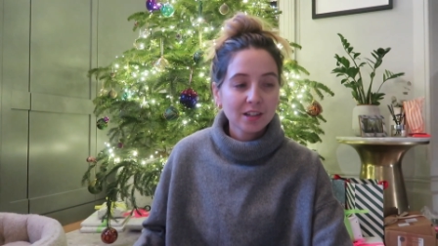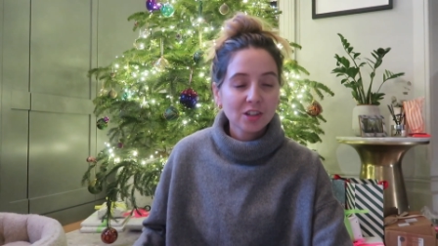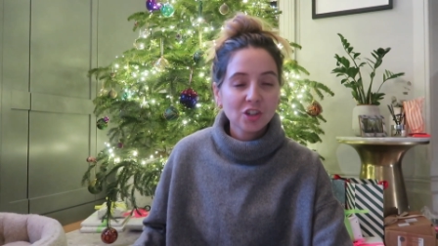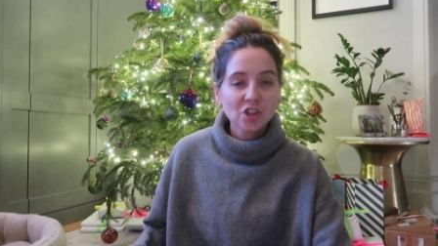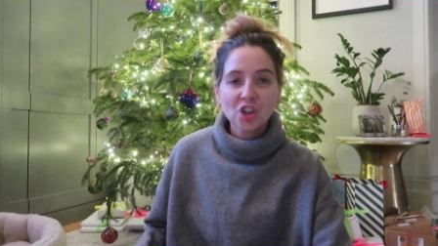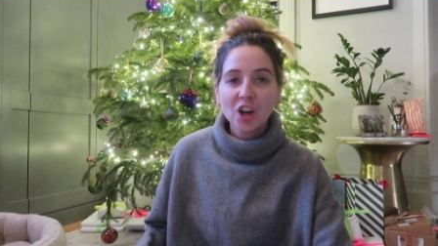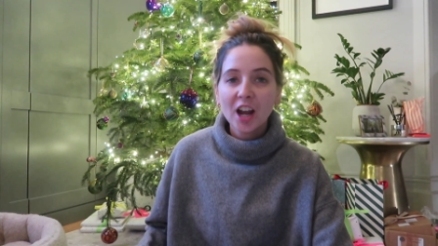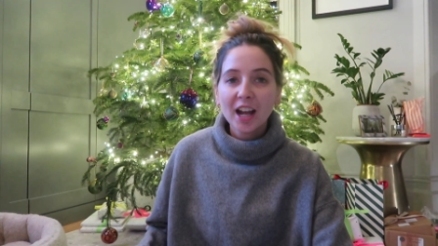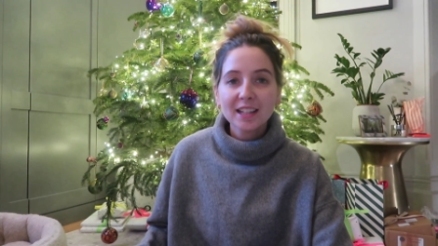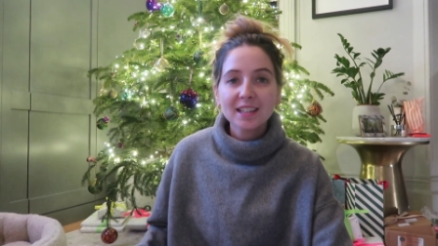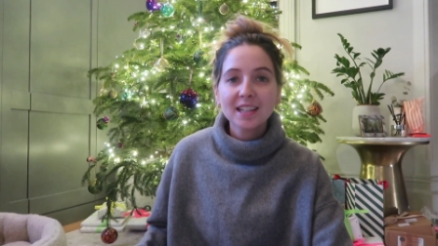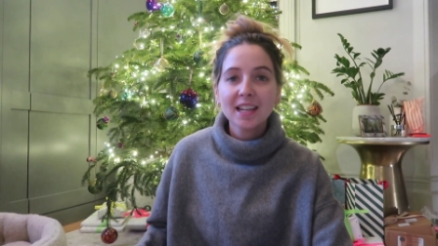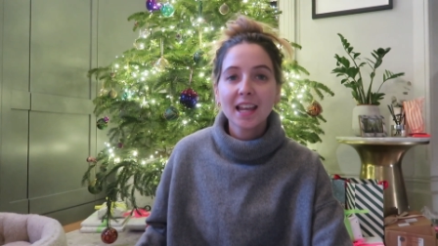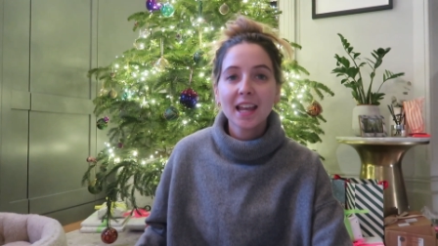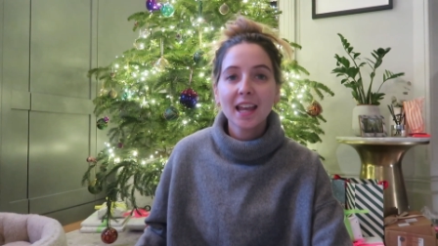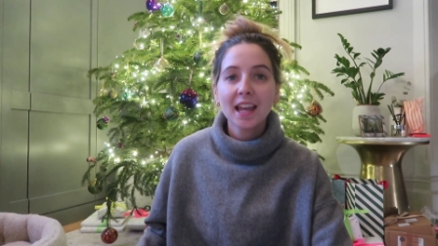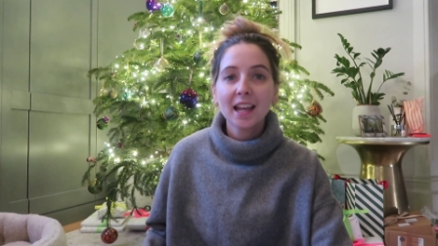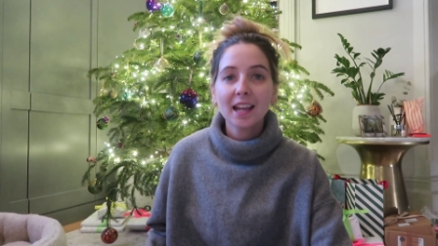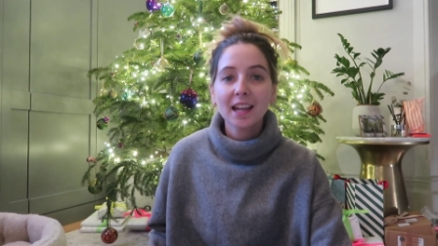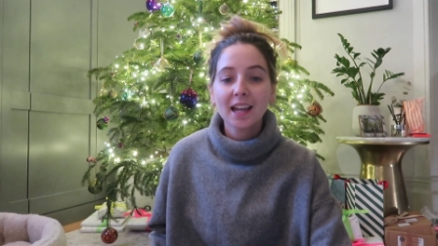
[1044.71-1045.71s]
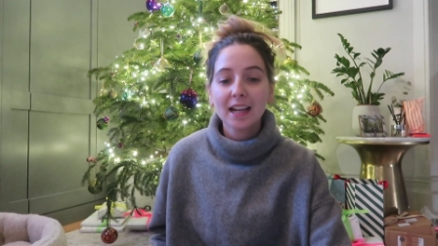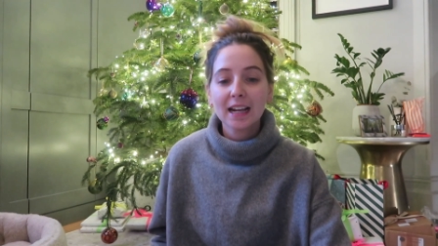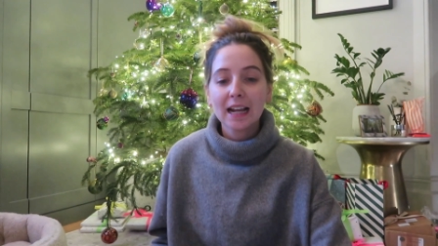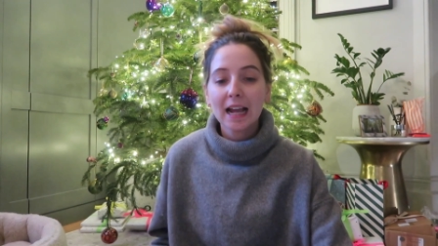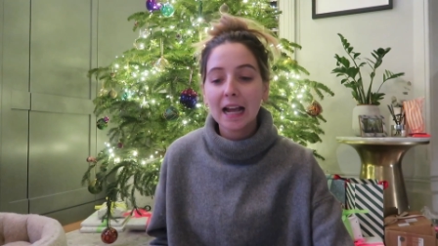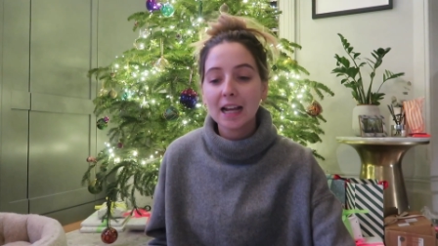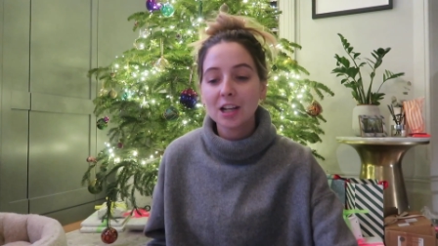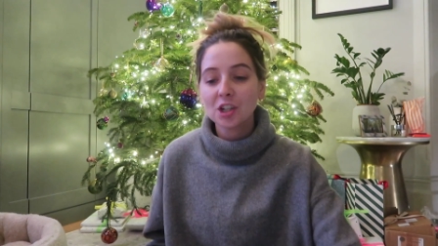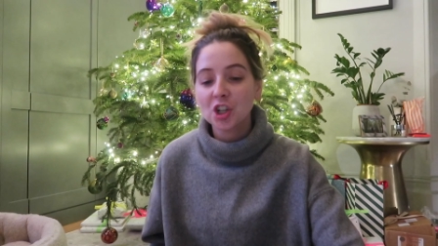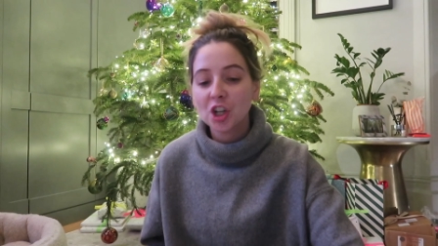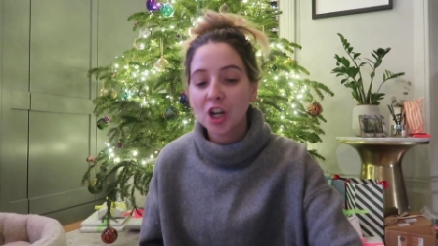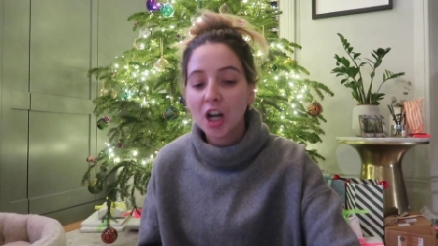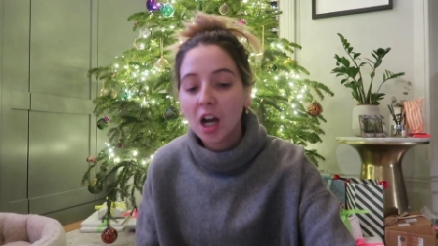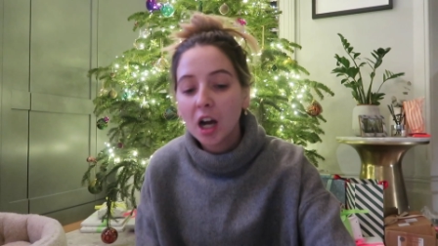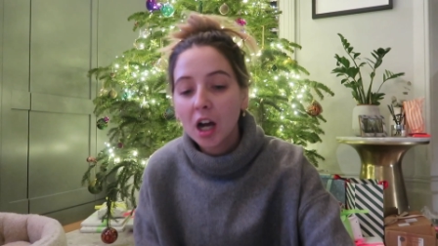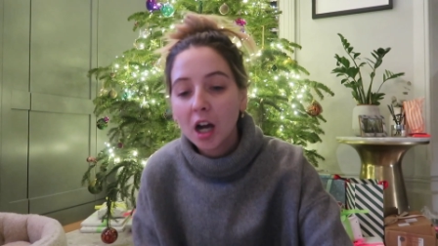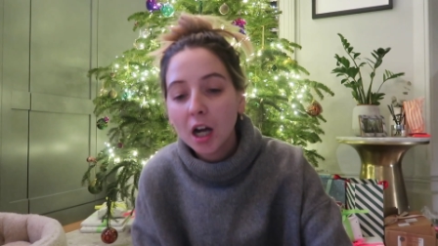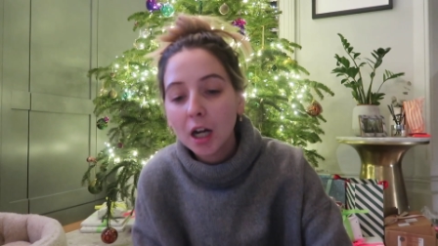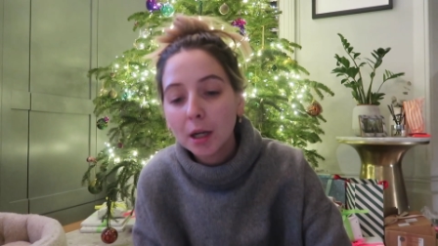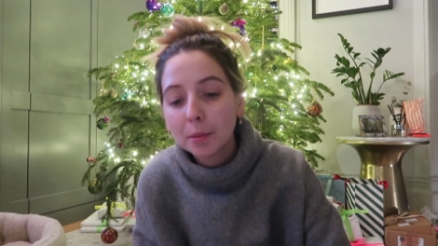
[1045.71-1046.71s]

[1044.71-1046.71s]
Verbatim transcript: chatting and catching up.